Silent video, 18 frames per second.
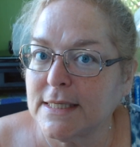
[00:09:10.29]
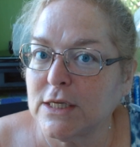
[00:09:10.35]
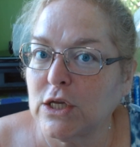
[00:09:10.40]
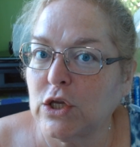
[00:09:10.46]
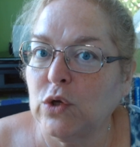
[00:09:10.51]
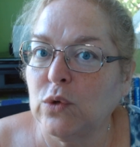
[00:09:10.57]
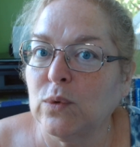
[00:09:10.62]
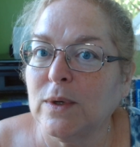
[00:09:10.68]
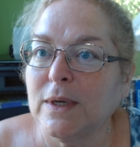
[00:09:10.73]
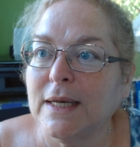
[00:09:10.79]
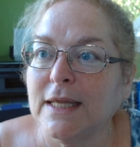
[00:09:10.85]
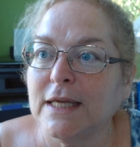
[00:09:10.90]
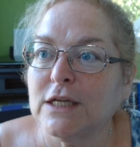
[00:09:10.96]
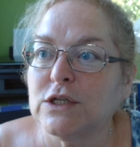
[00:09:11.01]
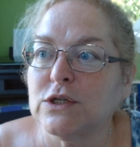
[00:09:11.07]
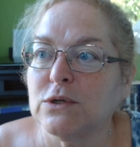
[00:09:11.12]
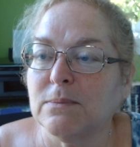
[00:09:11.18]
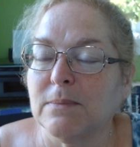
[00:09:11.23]
You need
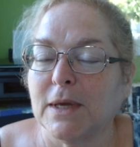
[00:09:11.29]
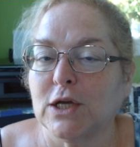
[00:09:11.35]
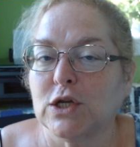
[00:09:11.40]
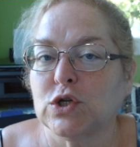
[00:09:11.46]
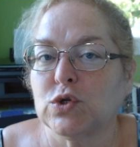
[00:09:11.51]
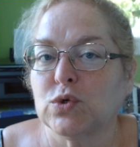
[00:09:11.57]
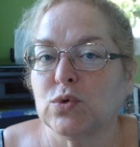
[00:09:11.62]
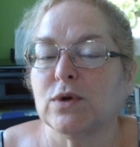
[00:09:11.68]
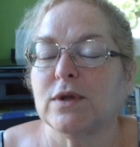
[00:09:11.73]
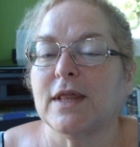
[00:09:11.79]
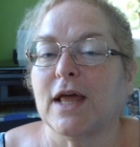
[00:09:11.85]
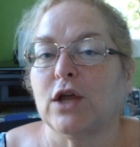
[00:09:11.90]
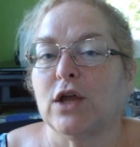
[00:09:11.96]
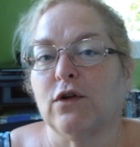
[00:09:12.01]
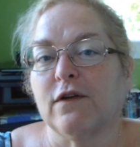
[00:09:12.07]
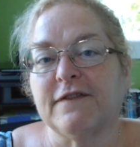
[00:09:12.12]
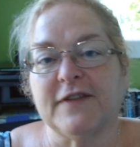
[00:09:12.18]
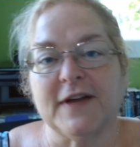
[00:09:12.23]
to make sure that
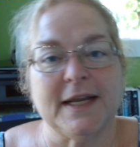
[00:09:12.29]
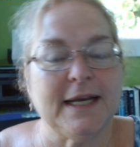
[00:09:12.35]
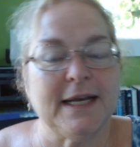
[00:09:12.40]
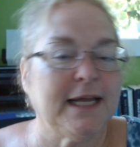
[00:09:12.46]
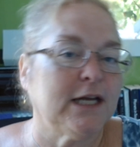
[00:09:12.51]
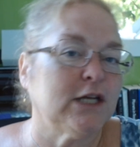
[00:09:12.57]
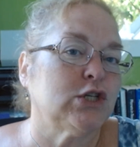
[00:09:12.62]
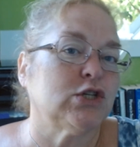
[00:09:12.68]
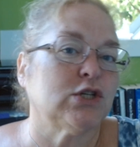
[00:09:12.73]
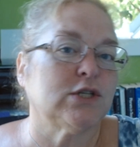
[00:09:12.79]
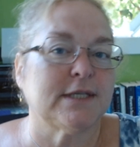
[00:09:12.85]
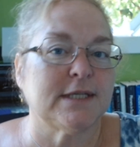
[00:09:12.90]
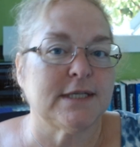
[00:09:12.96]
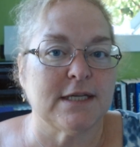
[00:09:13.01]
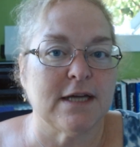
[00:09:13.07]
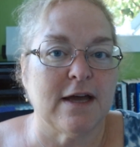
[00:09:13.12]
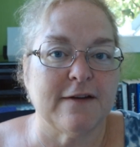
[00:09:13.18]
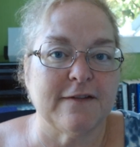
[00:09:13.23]
your financial
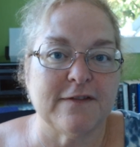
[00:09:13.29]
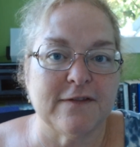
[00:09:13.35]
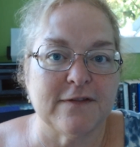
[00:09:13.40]
stuff